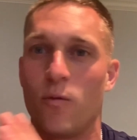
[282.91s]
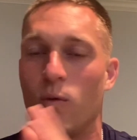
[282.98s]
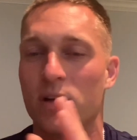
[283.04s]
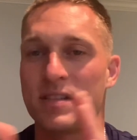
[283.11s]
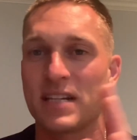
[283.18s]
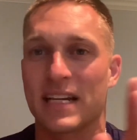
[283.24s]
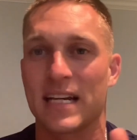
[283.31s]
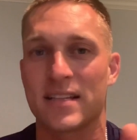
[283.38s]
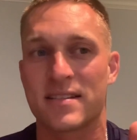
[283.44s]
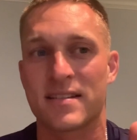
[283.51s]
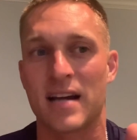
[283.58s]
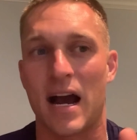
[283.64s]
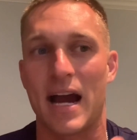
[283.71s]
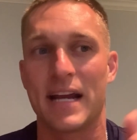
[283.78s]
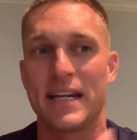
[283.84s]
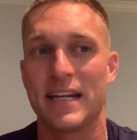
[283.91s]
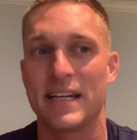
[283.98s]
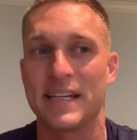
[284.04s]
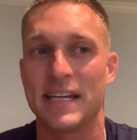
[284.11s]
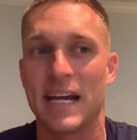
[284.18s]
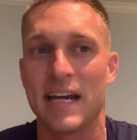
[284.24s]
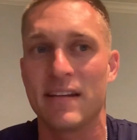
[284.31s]
Once it gets tied in
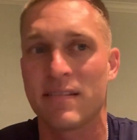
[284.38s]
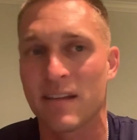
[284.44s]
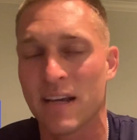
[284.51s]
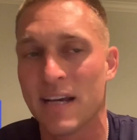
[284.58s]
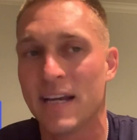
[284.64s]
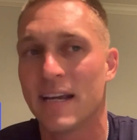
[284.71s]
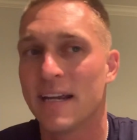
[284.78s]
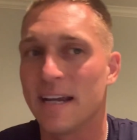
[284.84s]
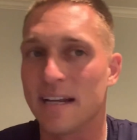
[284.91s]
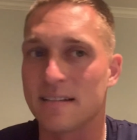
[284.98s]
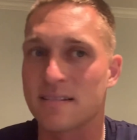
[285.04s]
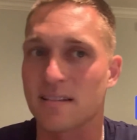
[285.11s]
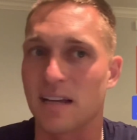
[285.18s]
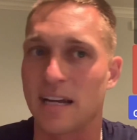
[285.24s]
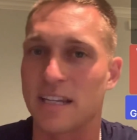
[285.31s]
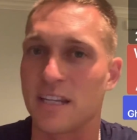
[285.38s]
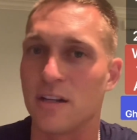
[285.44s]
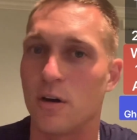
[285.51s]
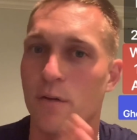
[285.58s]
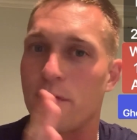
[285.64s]
the eighth, it's like, you know,